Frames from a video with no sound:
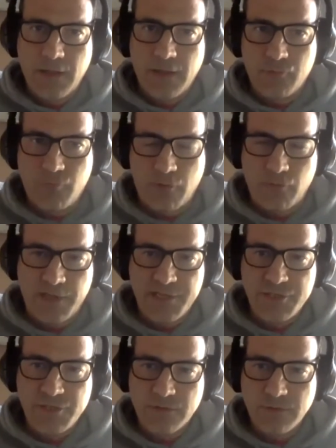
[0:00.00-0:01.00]

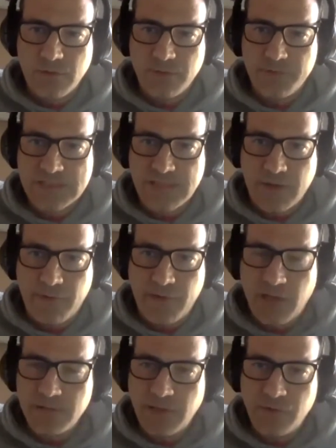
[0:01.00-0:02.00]
regulation of this area
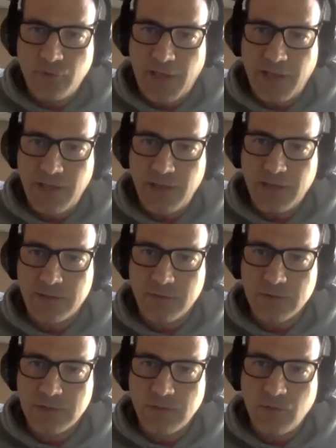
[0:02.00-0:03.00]
in the UK, and
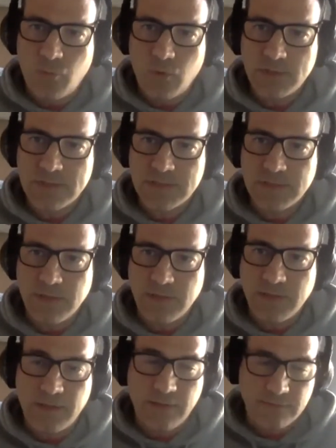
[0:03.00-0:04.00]
also what's
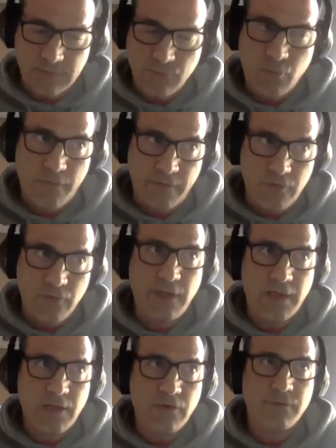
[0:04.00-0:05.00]
uh, what the
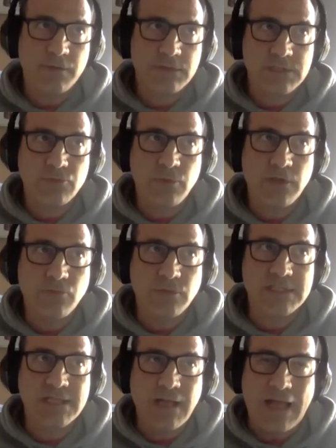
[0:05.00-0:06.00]
UK government is doing,
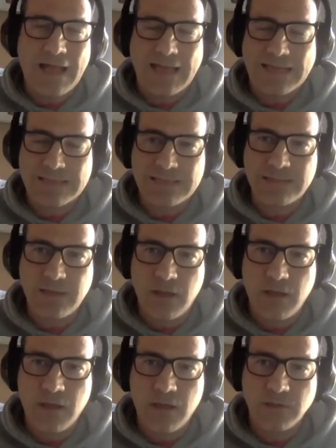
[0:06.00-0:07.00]
which, as
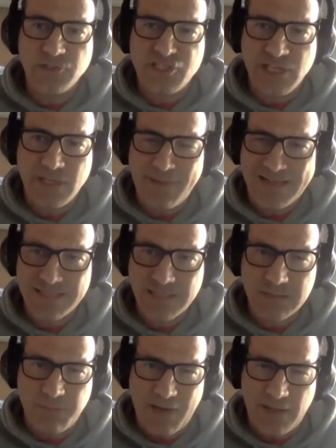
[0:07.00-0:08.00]
uh, Jim has
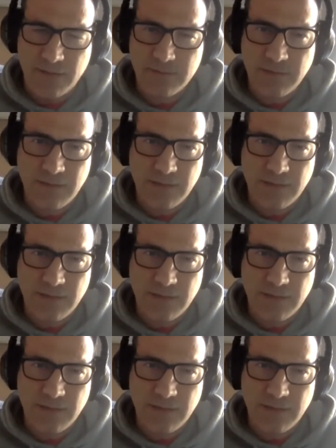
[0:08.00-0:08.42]
explained,